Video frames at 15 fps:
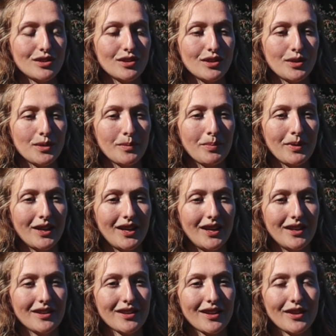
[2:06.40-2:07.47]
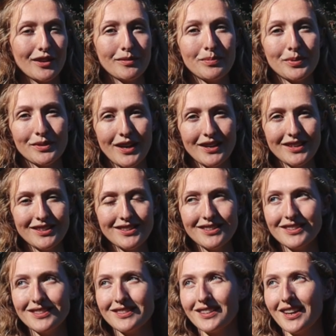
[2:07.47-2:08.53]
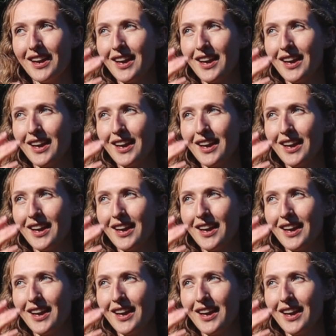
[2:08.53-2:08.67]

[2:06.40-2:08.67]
to put in a lot of perennials.